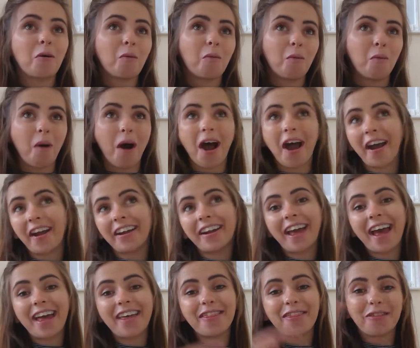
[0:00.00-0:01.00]
one
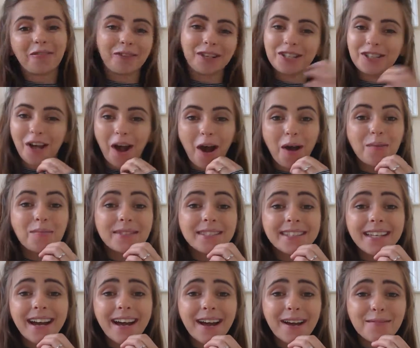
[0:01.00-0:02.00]
and three
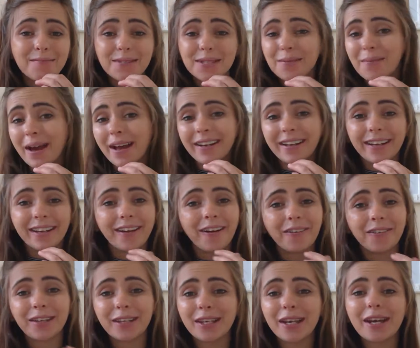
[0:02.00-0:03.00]
jobs, um, depending
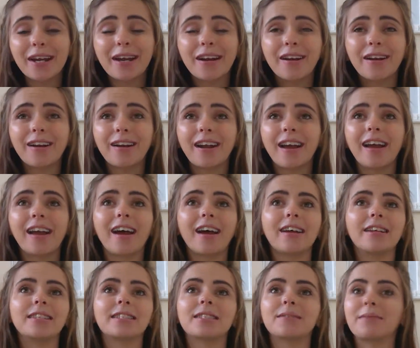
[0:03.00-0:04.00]
on the year
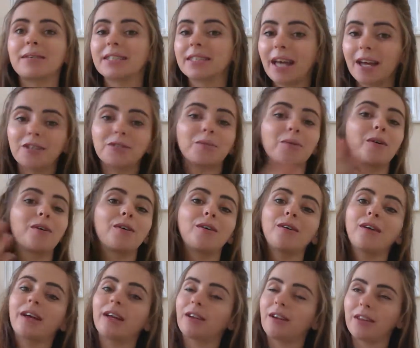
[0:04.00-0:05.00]
and my
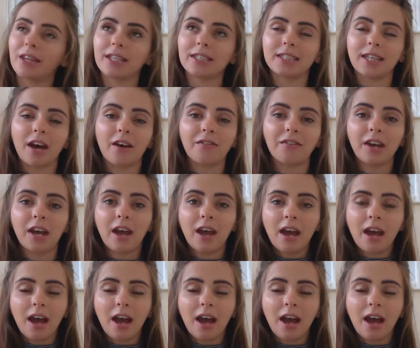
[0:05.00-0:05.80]
schedule and all that stuff.